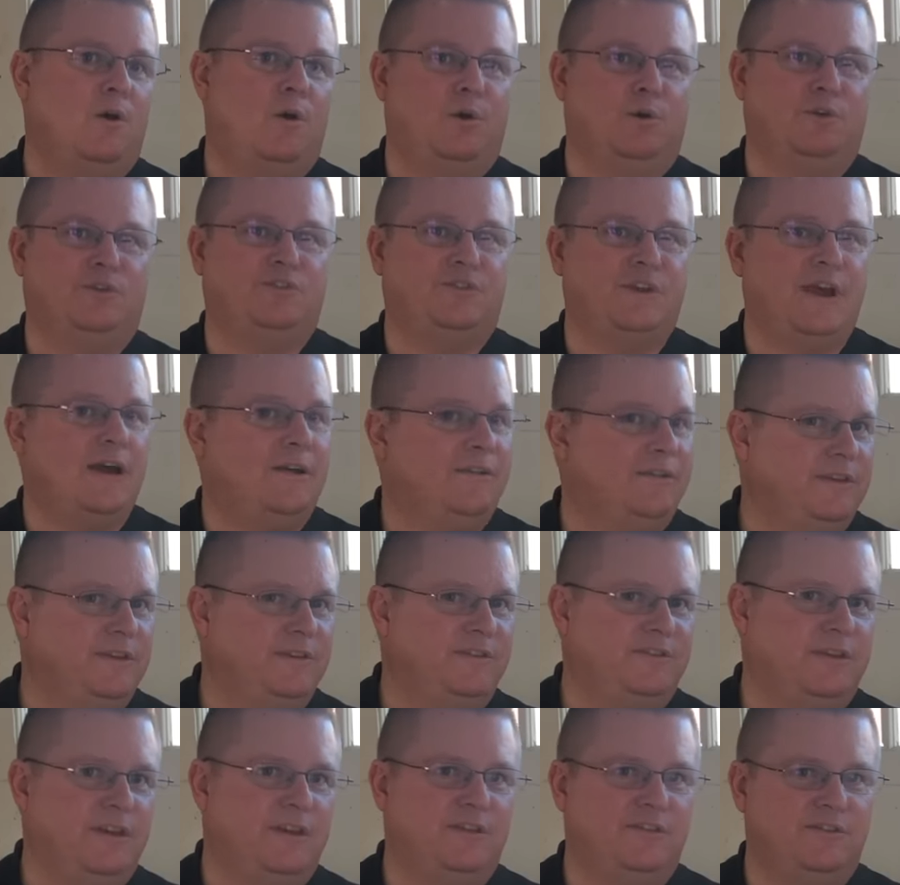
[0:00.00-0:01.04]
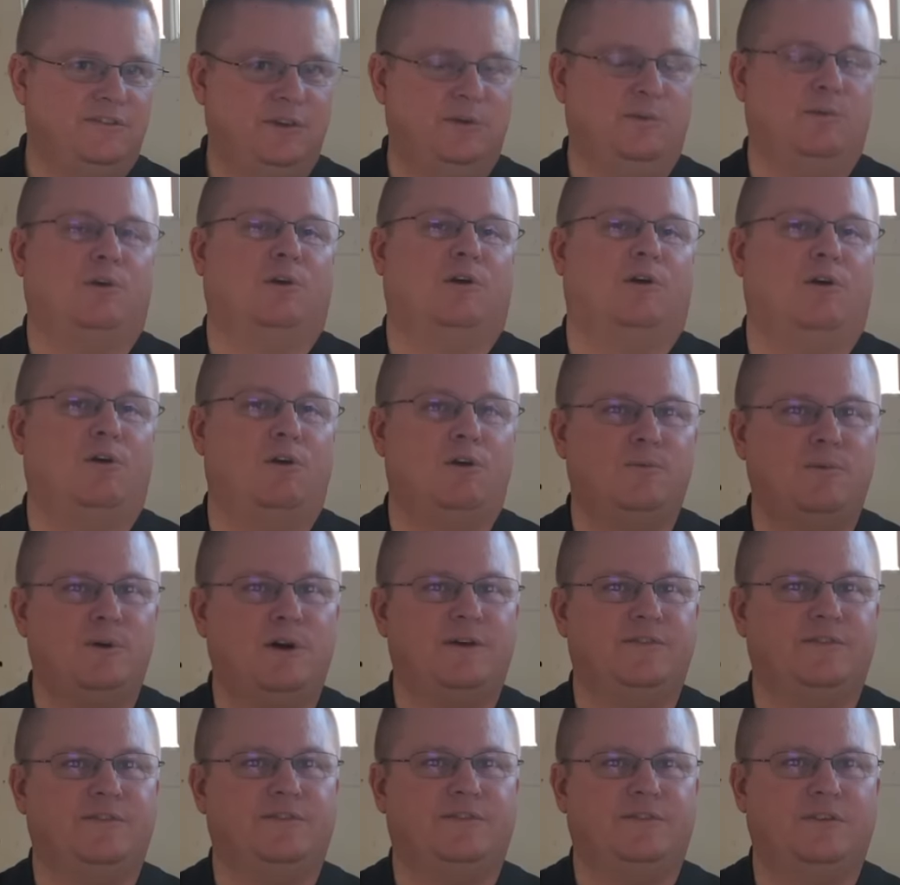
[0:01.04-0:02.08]
or Southeast Tennessee where our home
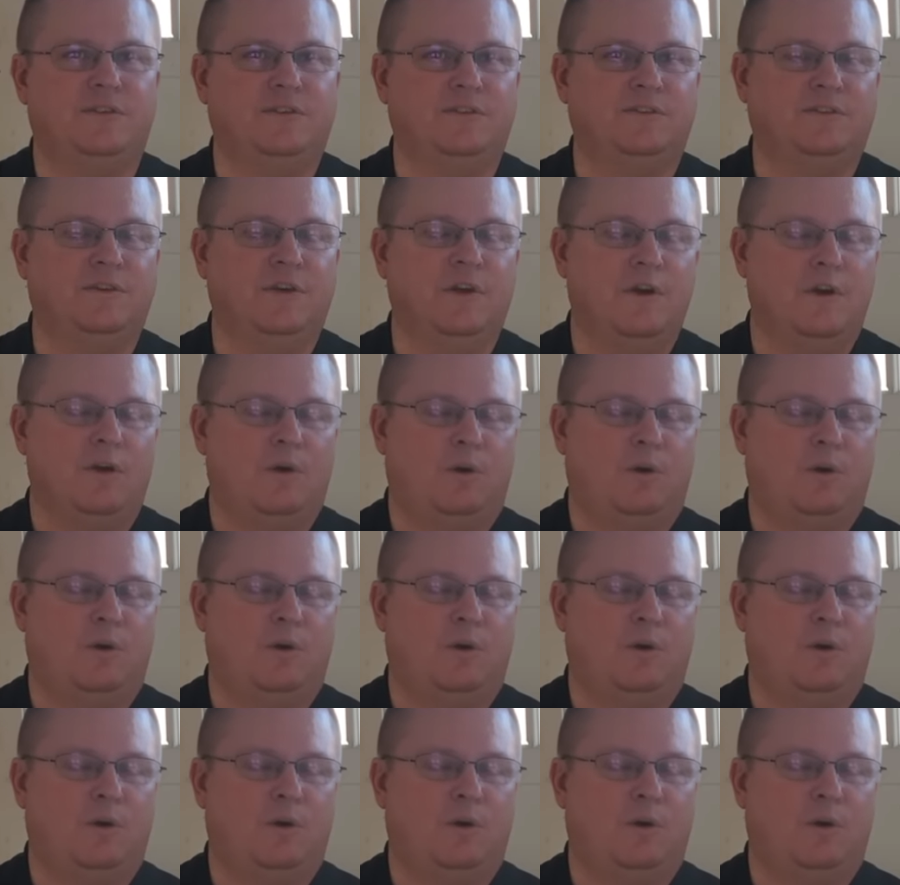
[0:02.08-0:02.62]
office is,